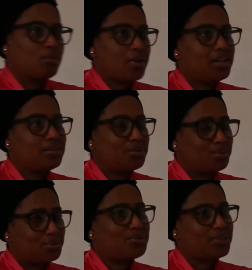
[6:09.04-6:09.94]
Well,
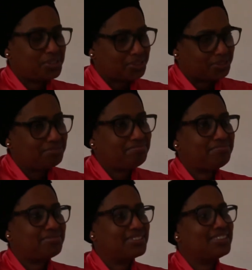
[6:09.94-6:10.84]
good question.
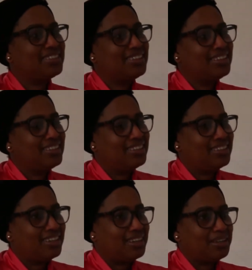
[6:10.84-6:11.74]

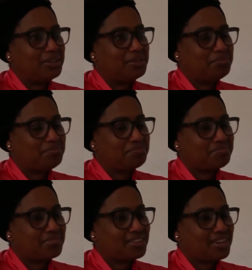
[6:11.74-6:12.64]

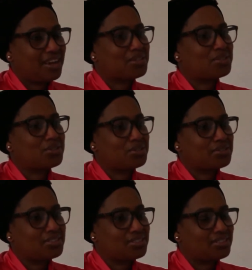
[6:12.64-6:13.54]

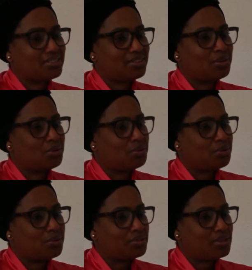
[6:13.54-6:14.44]
As
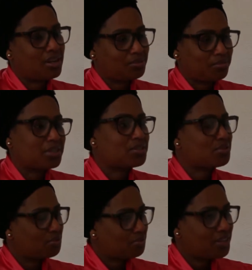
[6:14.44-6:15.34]
you had my
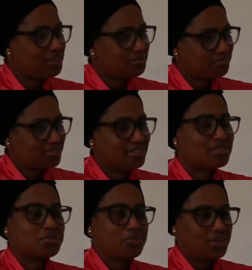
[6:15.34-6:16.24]
story,
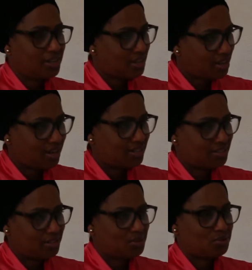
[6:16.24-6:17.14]
it's really hard,
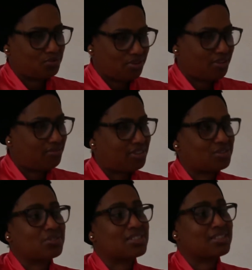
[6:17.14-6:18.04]
a survivor,
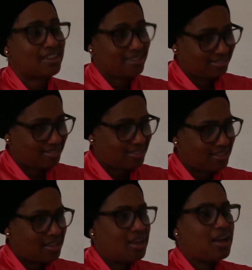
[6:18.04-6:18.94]
to stand
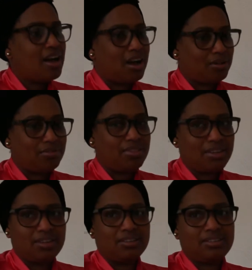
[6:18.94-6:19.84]
out
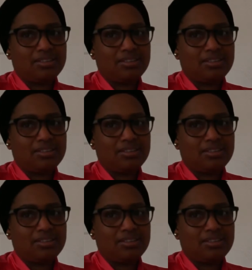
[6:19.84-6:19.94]
there